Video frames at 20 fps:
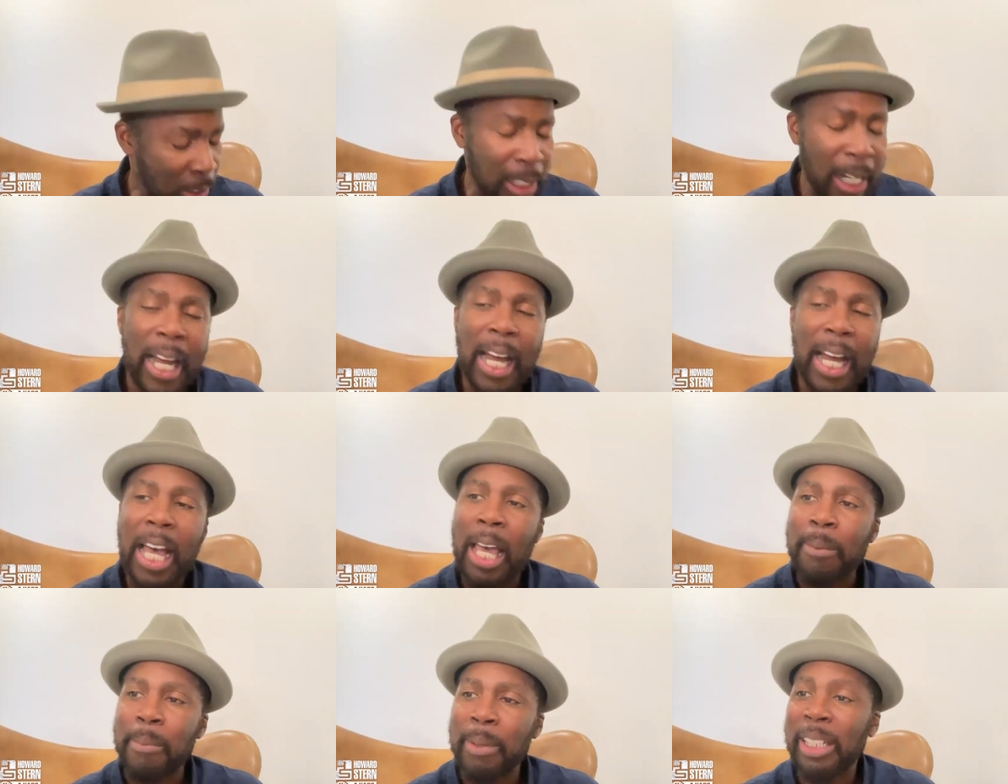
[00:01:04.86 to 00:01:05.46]

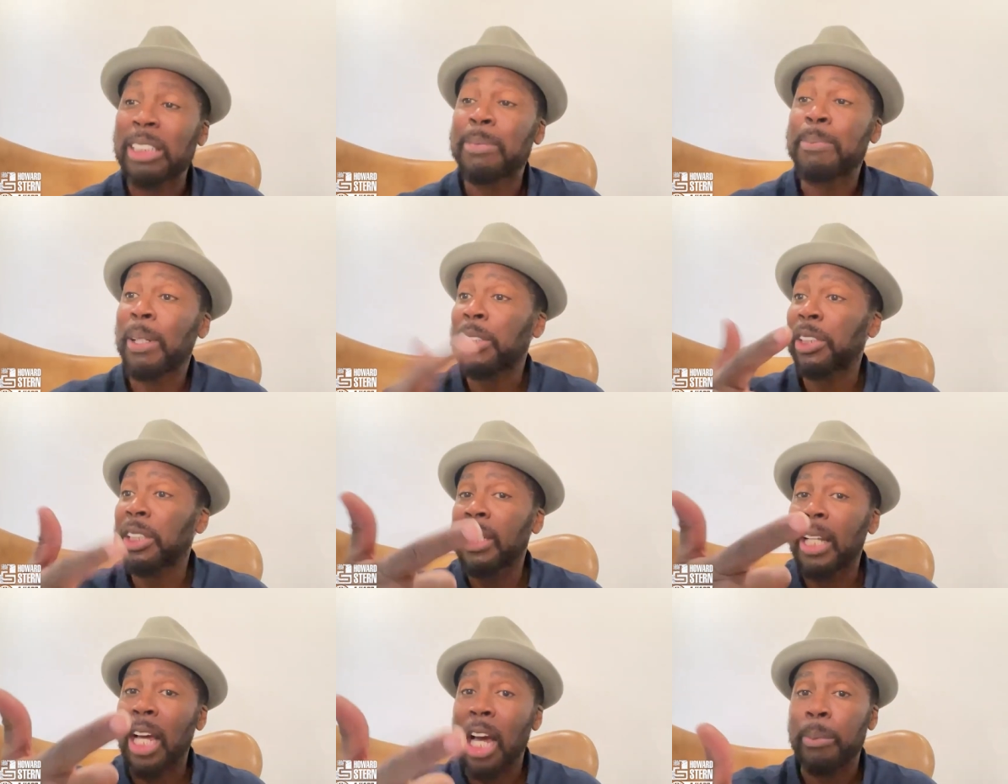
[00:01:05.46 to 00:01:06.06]
time. And
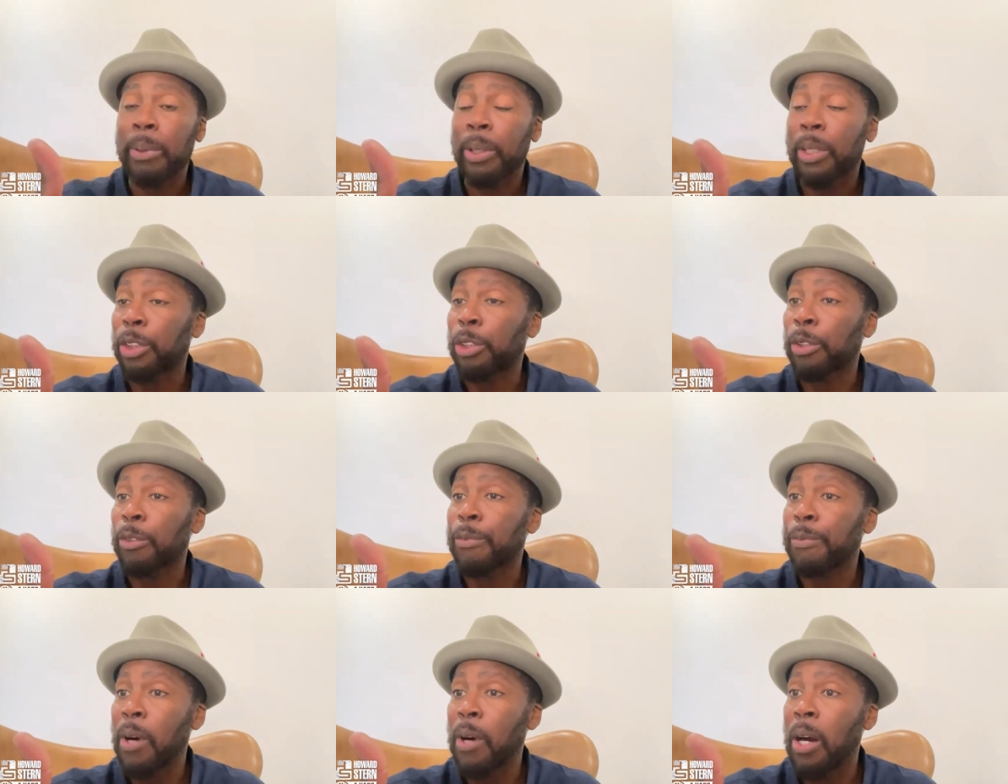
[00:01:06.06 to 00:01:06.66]
especially now because
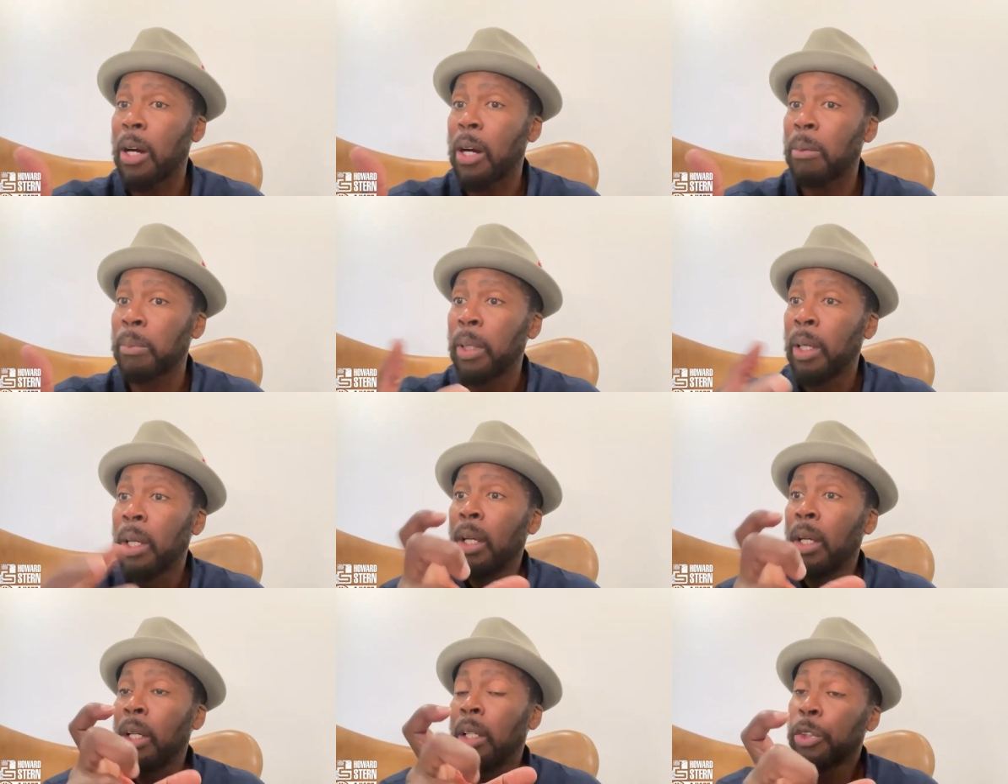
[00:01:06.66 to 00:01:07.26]
of
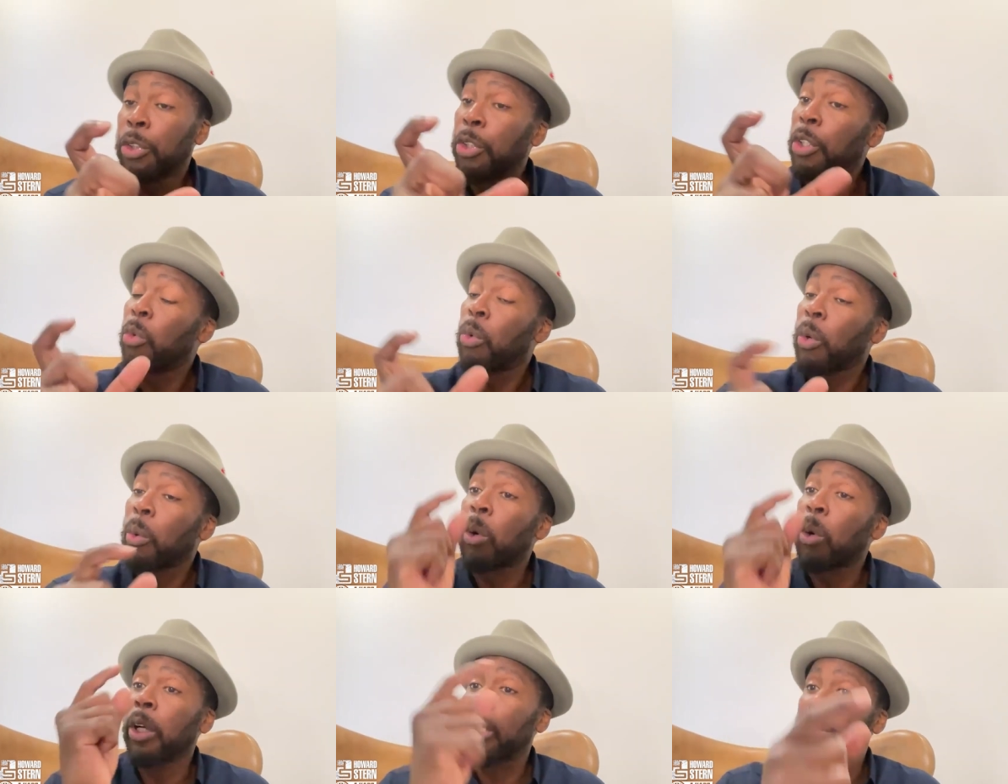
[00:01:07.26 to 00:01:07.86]
From, you know,
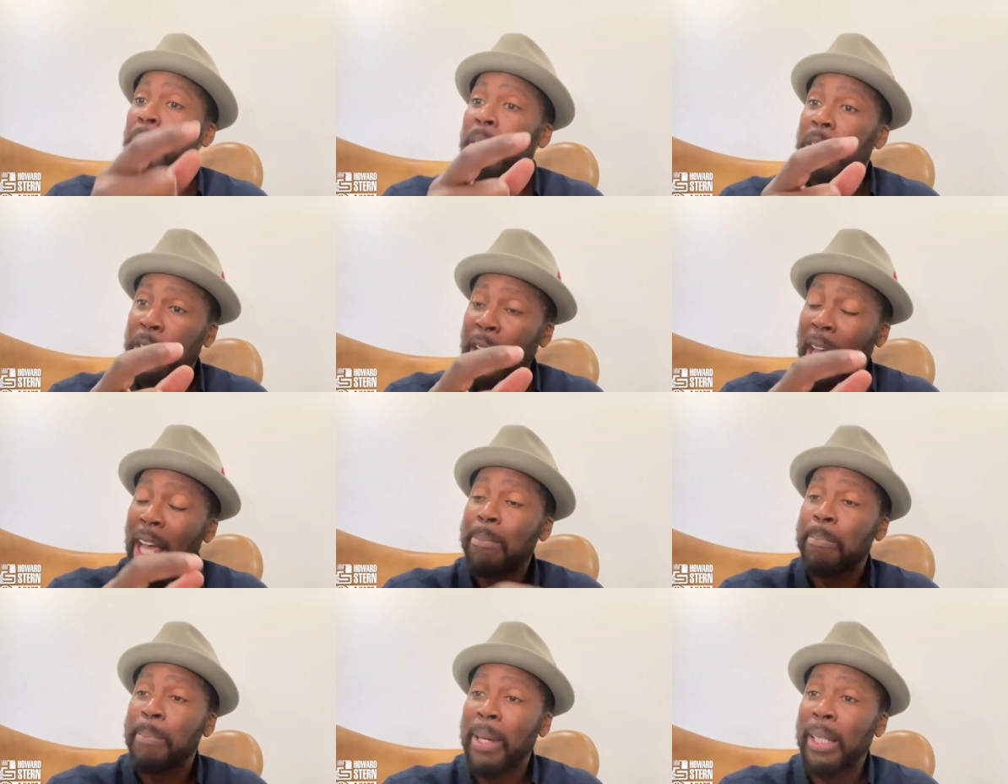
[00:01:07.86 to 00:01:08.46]
we're working with
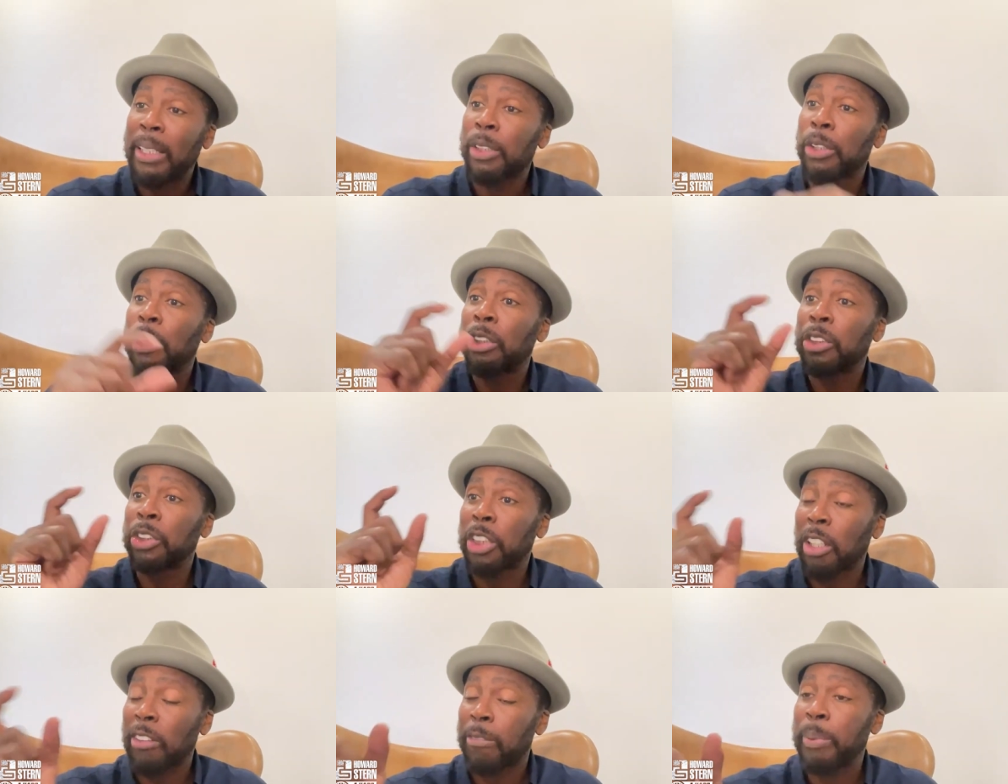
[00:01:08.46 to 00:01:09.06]
Jack Bender
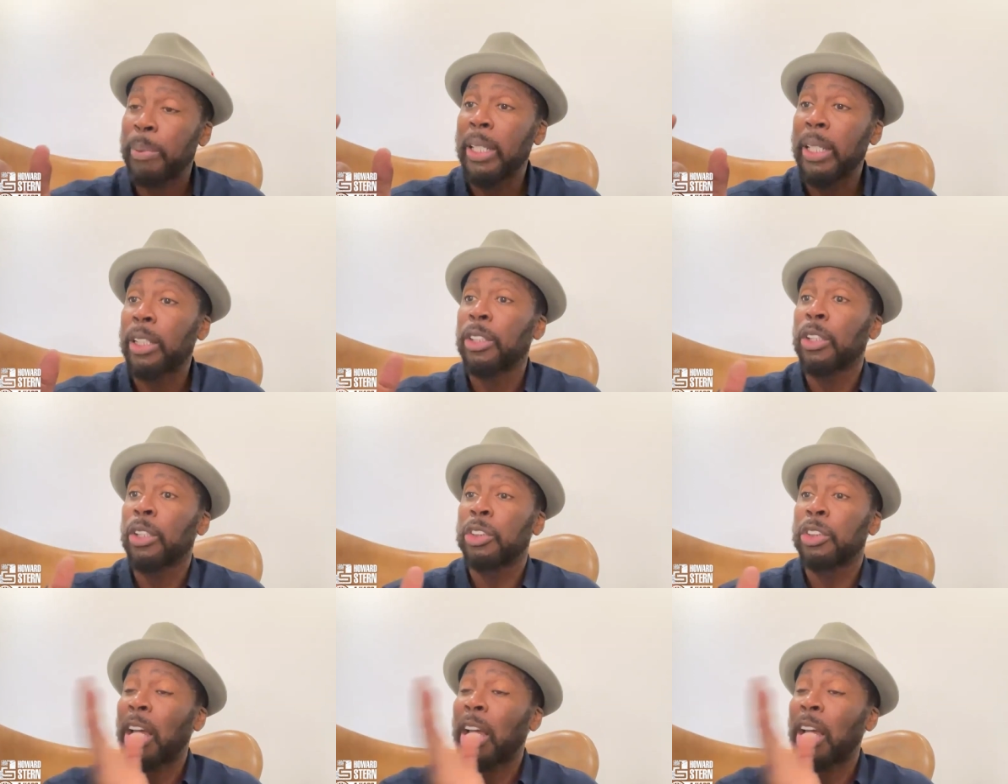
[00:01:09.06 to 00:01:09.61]
and Jeff Pinkner.